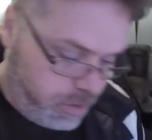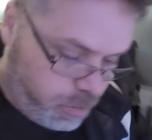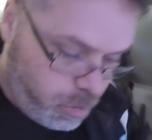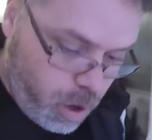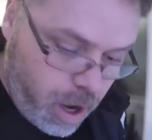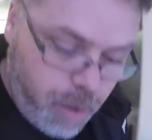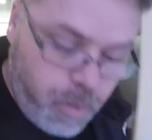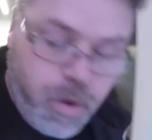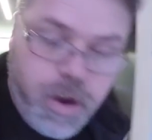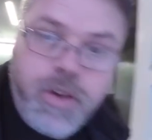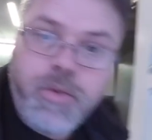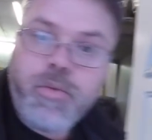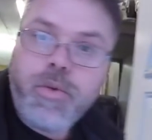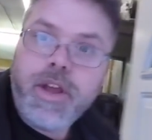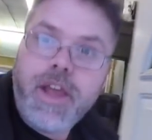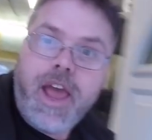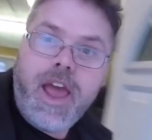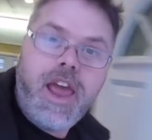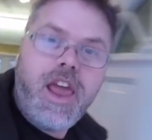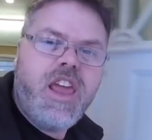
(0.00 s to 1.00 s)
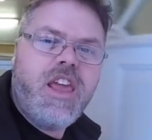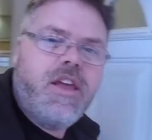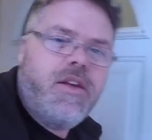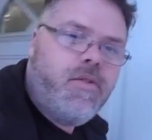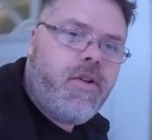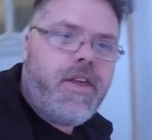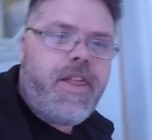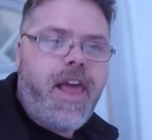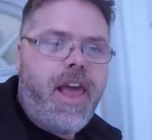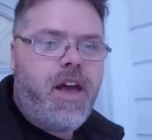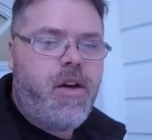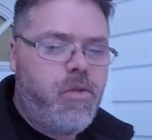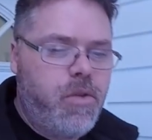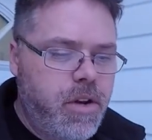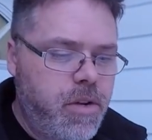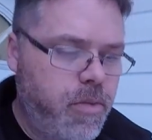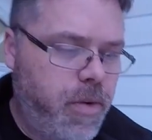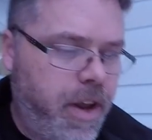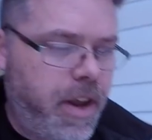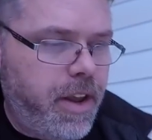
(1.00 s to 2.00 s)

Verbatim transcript: Why wouldn't we, eh? How the hell wouldn't